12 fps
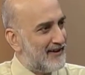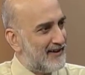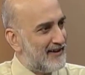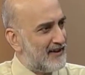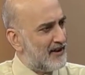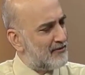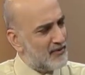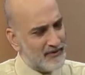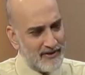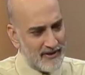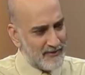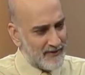India,
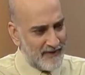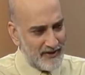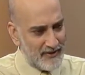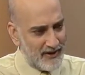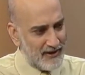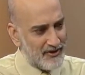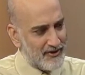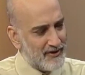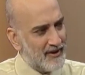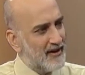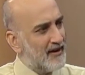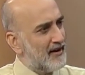both in terms of
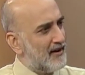education,